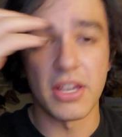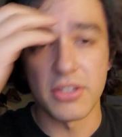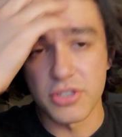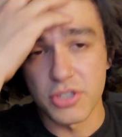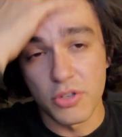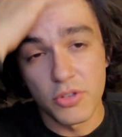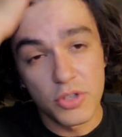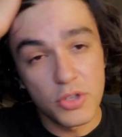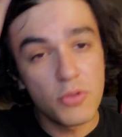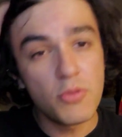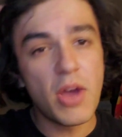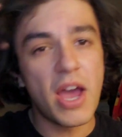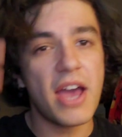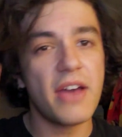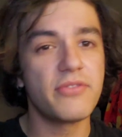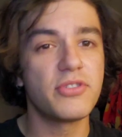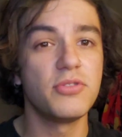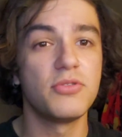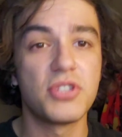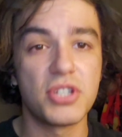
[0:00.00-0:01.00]
so you
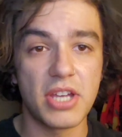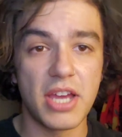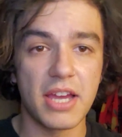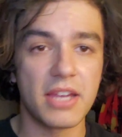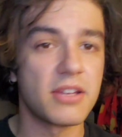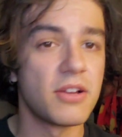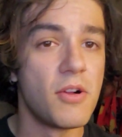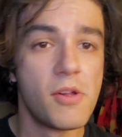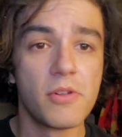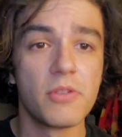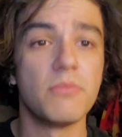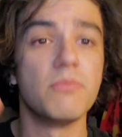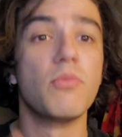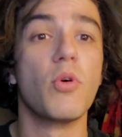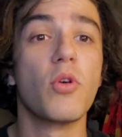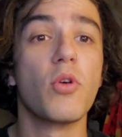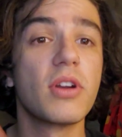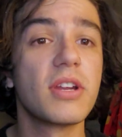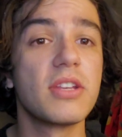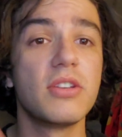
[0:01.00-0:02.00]
have to check
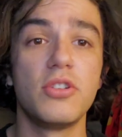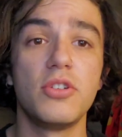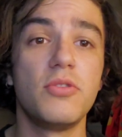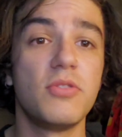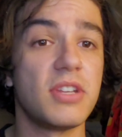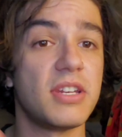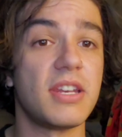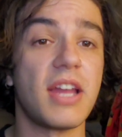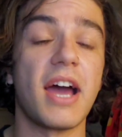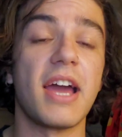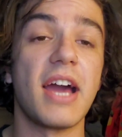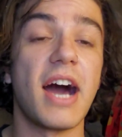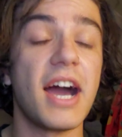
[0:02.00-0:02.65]
morning, noon, and night.